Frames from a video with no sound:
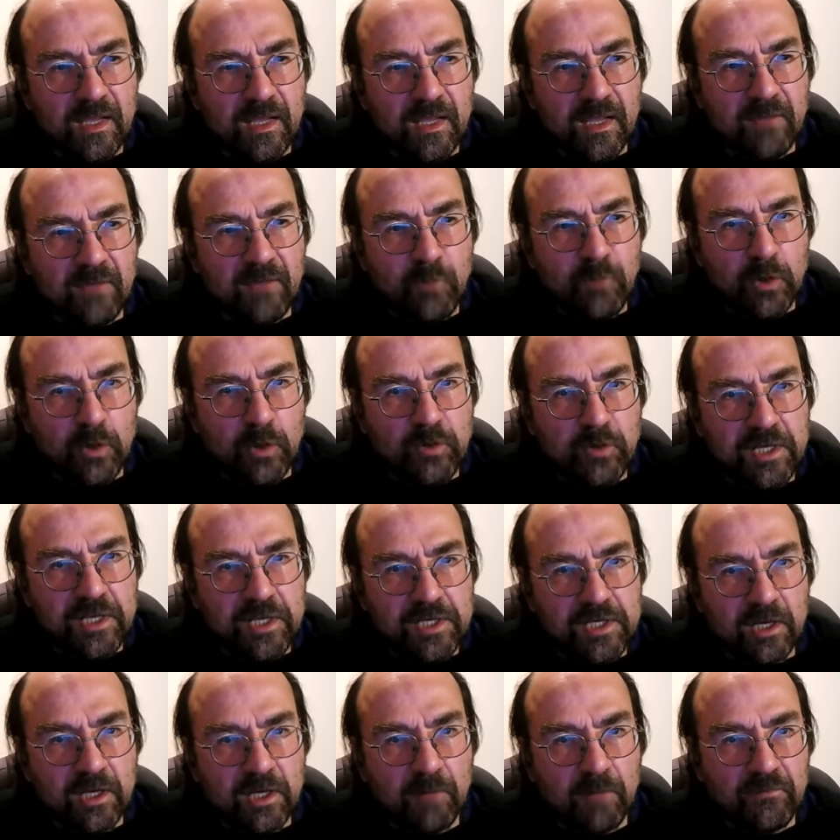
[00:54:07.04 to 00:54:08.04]
if we look
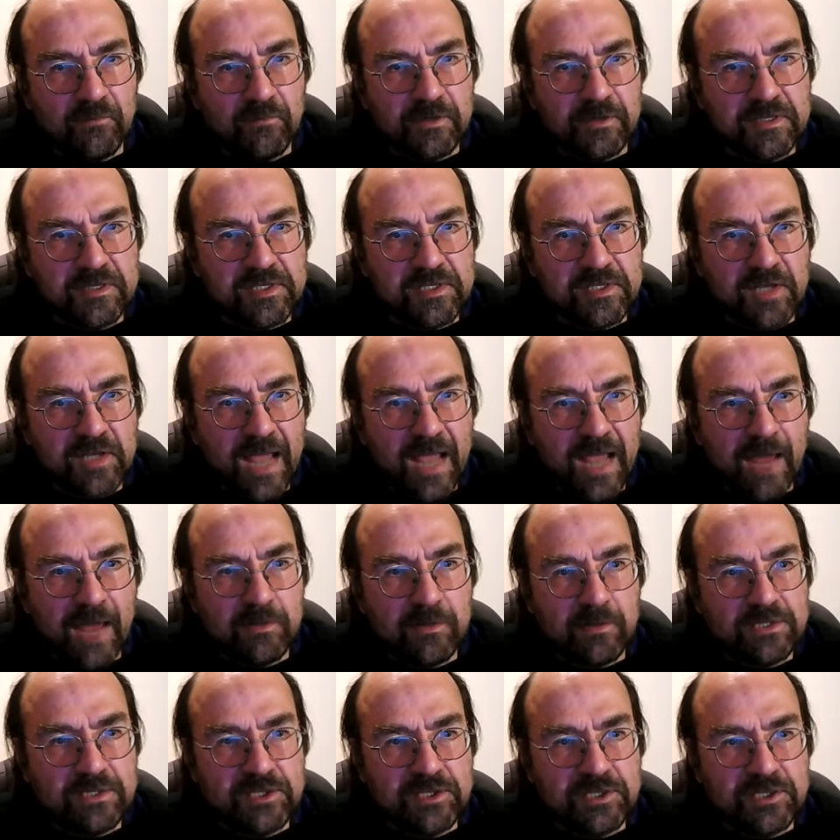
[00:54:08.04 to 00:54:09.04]
into confidence and how
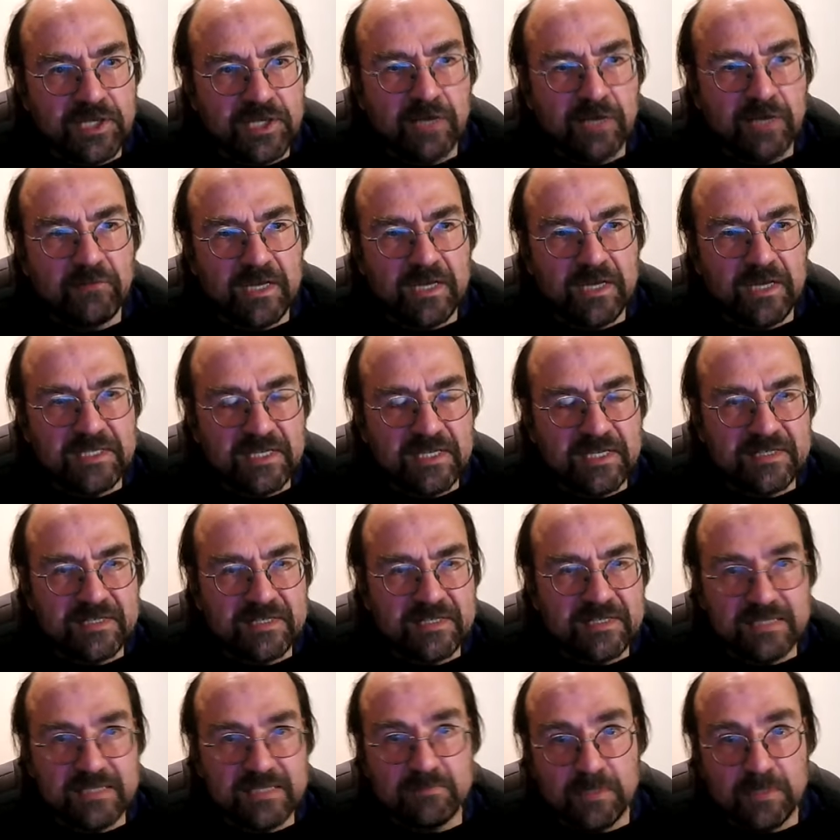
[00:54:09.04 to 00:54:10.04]
it's generated,
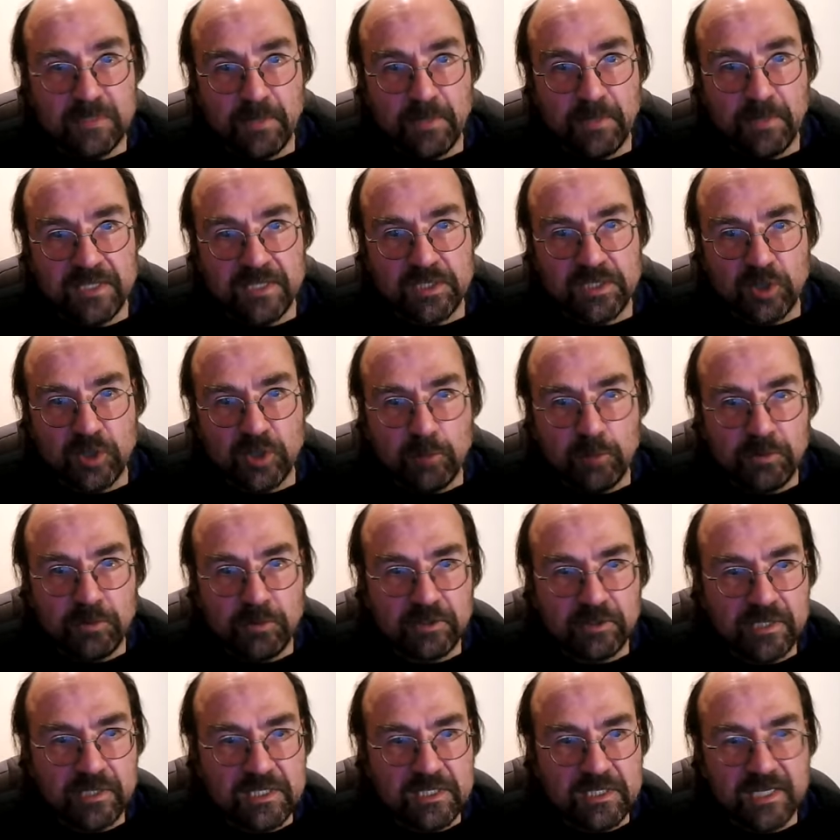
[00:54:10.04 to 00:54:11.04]
it depends on our
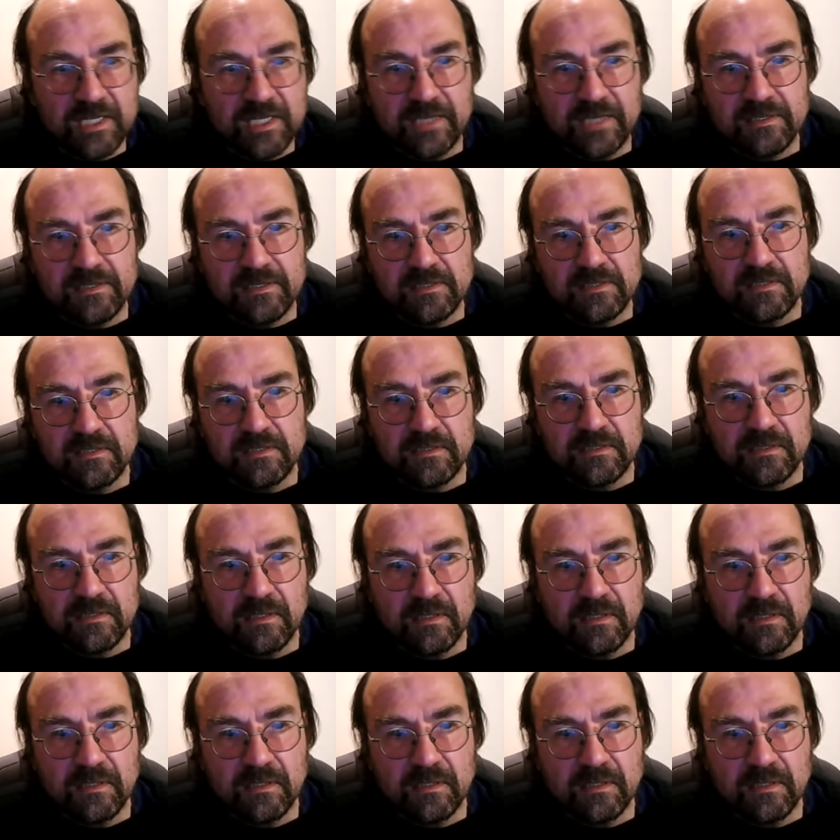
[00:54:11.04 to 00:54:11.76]
bodily states.